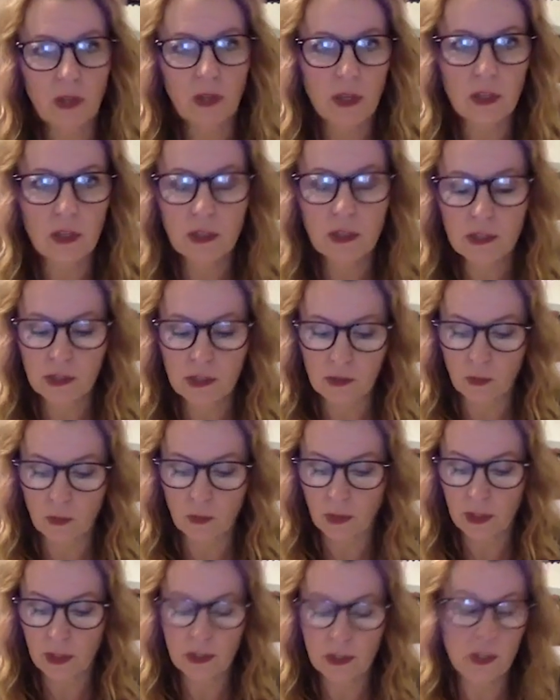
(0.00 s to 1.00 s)
is
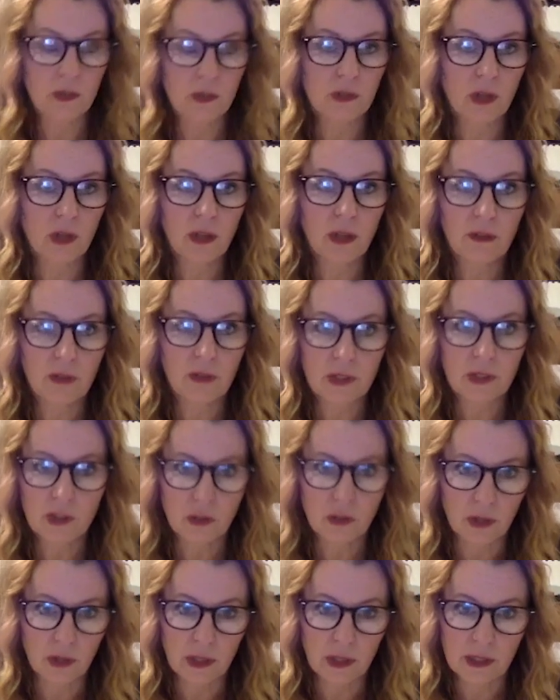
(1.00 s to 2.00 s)
wanting to use all of us
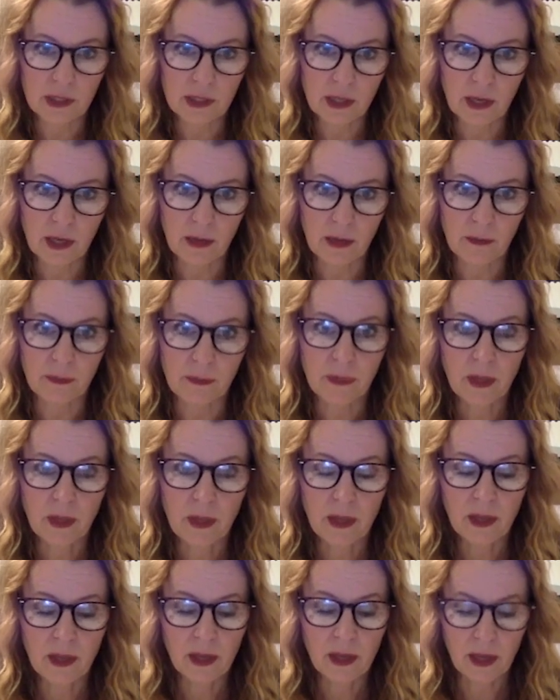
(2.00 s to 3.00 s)
during this time,
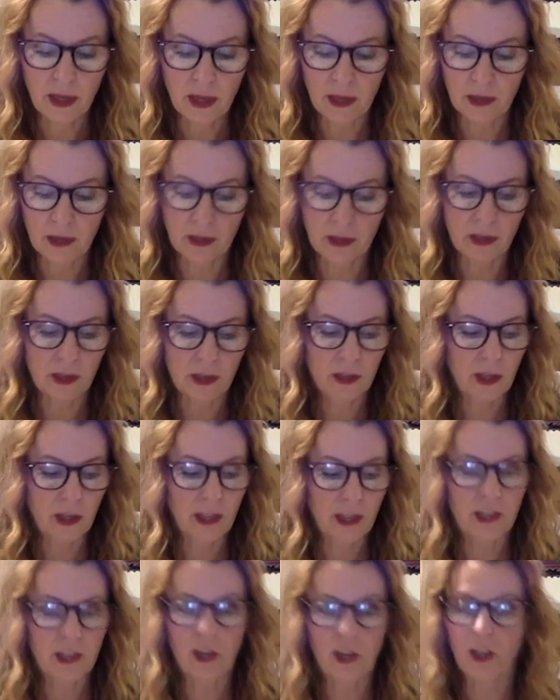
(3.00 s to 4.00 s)
and
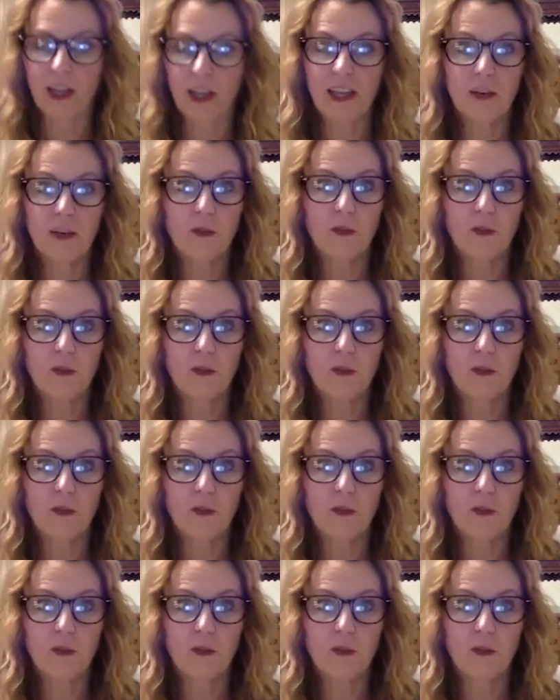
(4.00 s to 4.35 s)
in